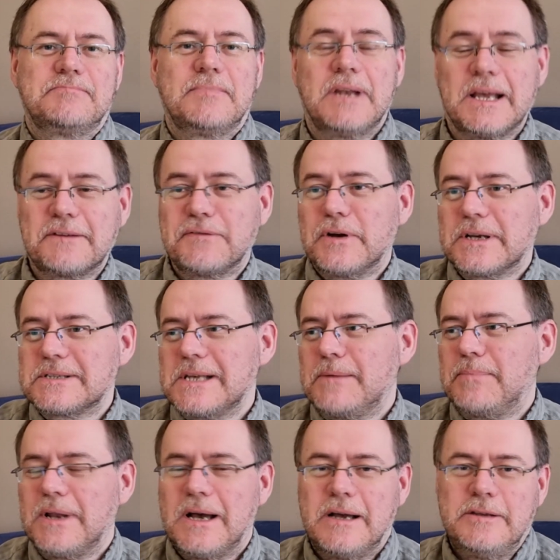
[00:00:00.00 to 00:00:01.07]
Like, for
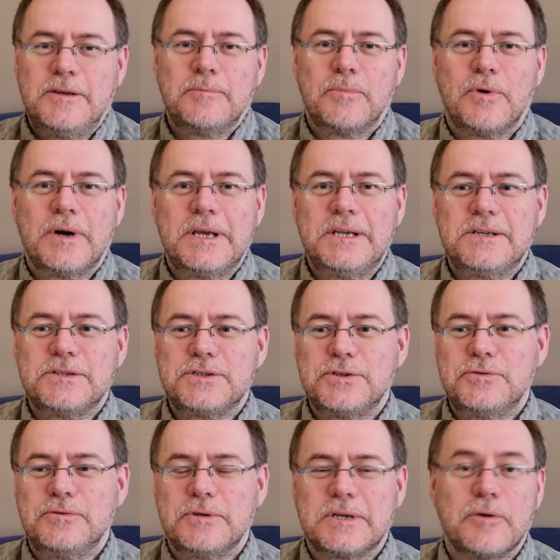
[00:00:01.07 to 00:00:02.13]
example, are you more
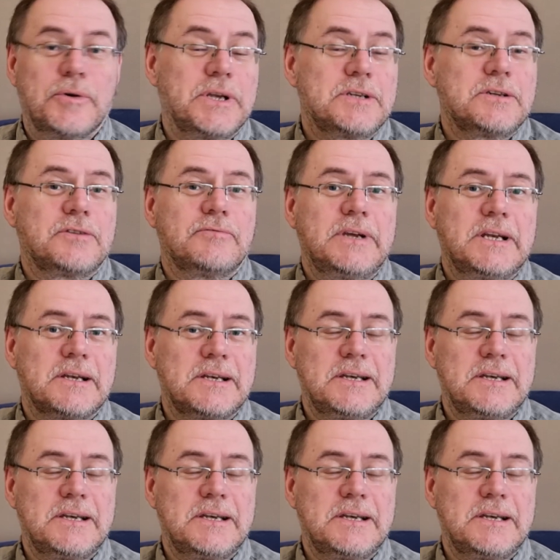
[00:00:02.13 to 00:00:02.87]
into going to greater